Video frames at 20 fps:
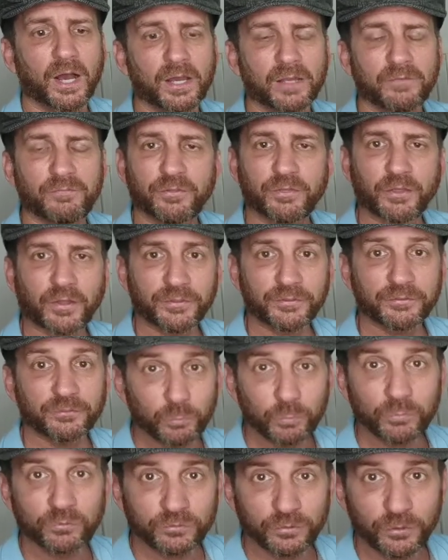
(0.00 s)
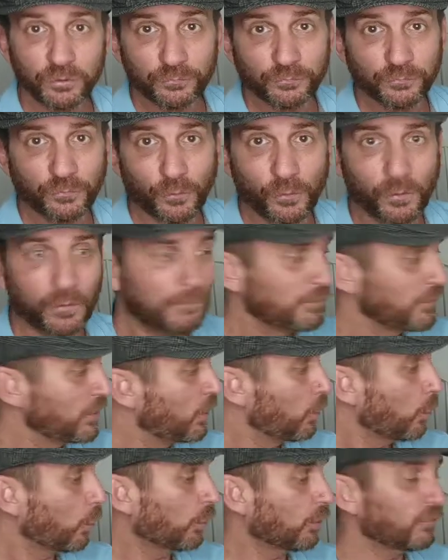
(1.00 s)
if you thought this was
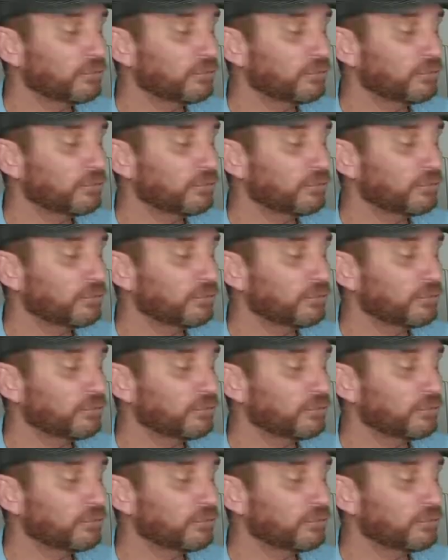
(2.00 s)
useful,